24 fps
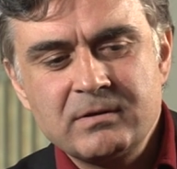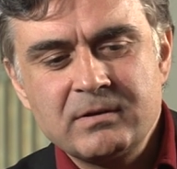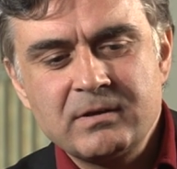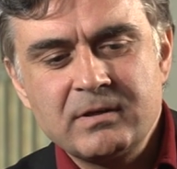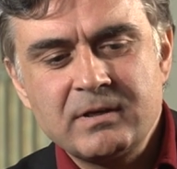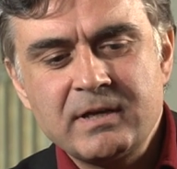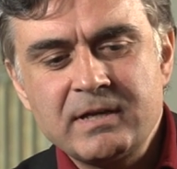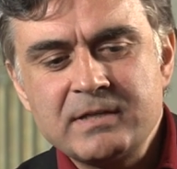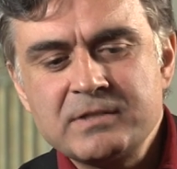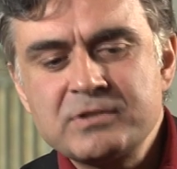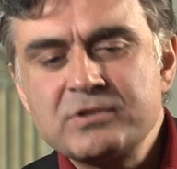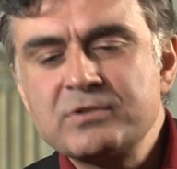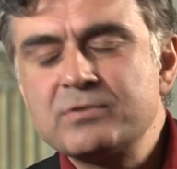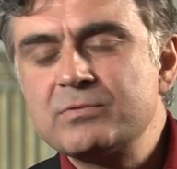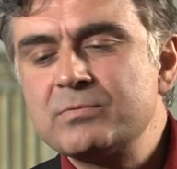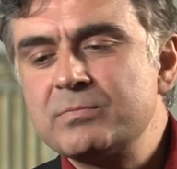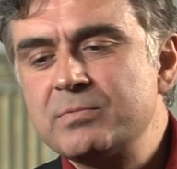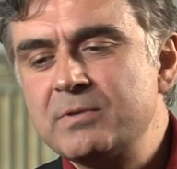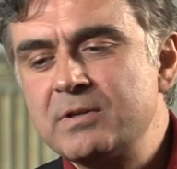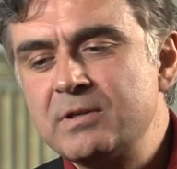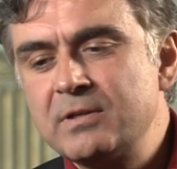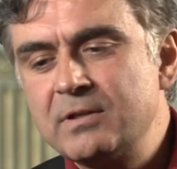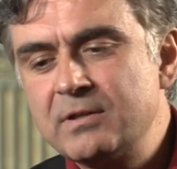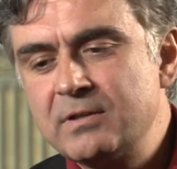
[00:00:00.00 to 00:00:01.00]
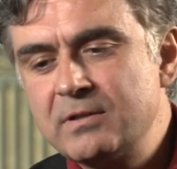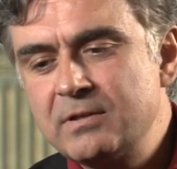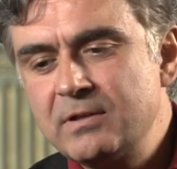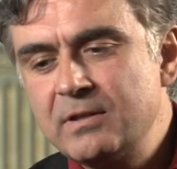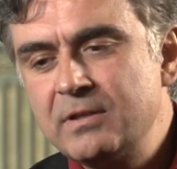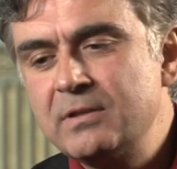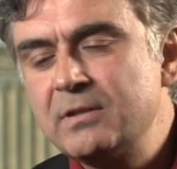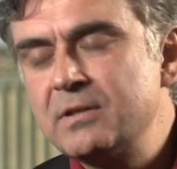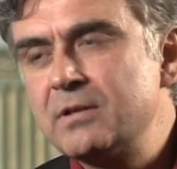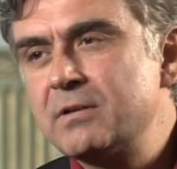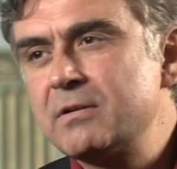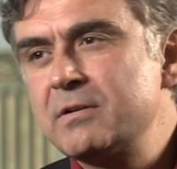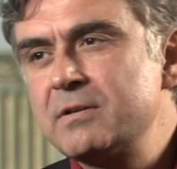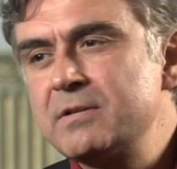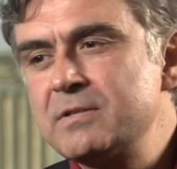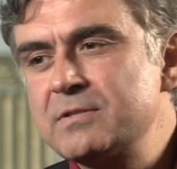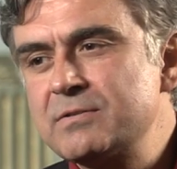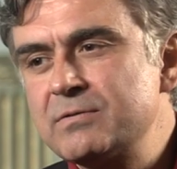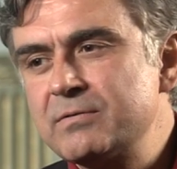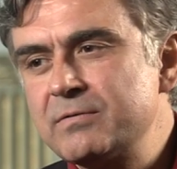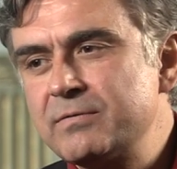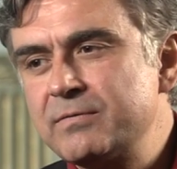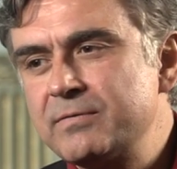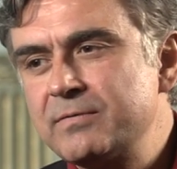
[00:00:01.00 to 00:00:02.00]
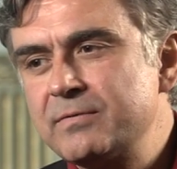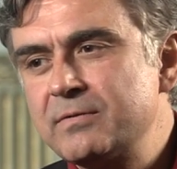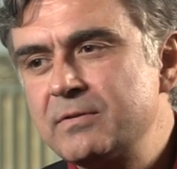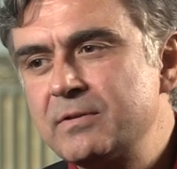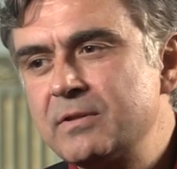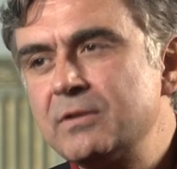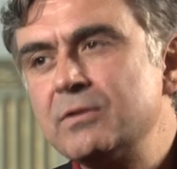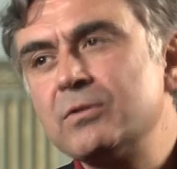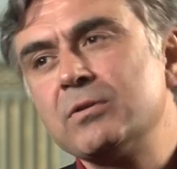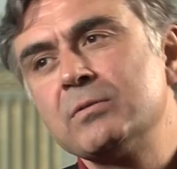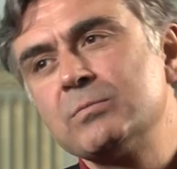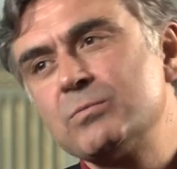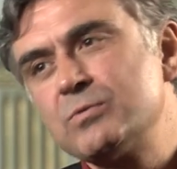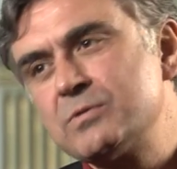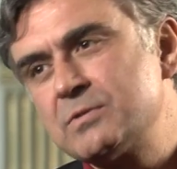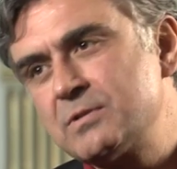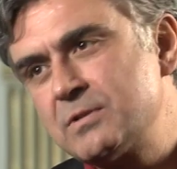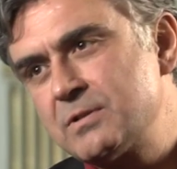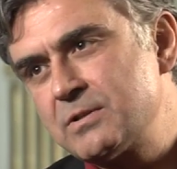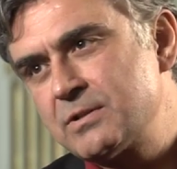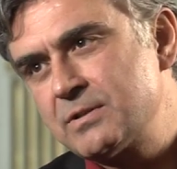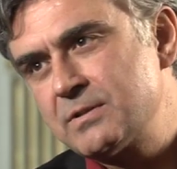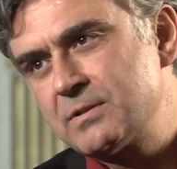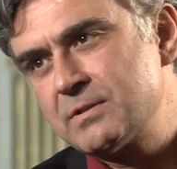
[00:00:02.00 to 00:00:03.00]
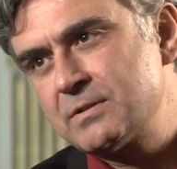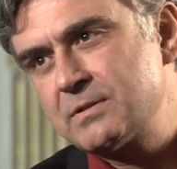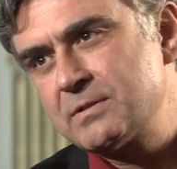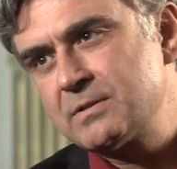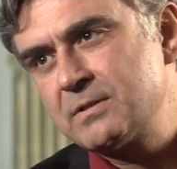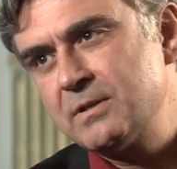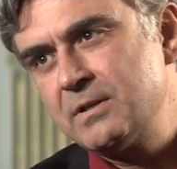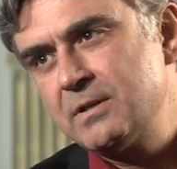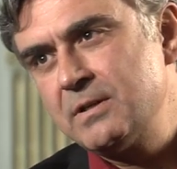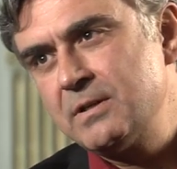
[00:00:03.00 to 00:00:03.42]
has to be, in the eyes of the non-musicians,